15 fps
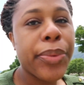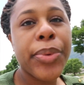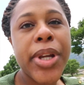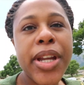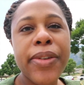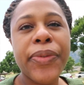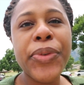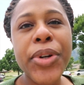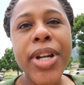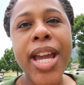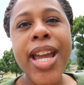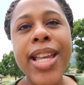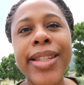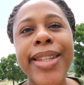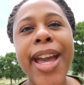3 or 4
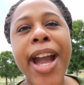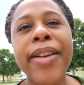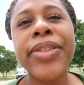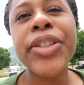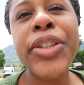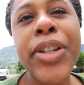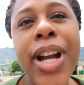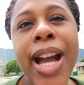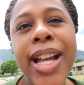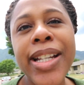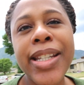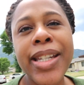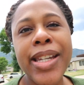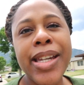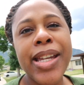days after I
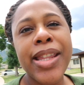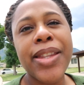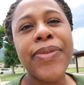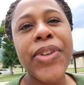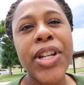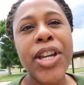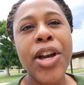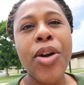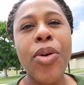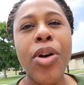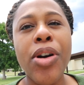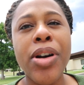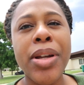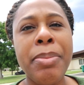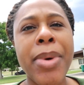did the video
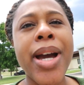on